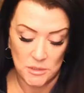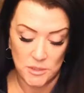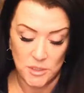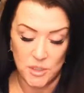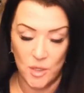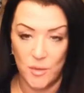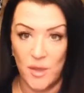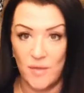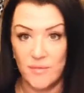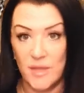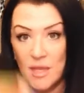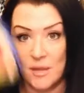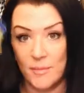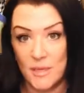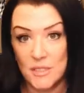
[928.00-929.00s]
So we have
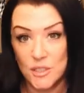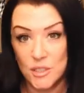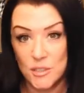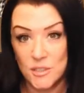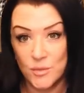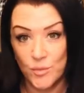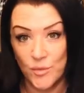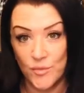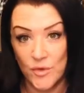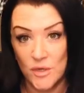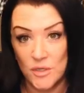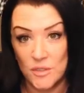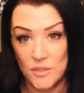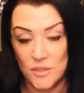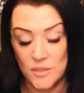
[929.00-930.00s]
King of Pentacles in
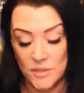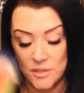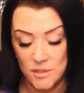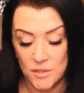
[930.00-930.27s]
reverse.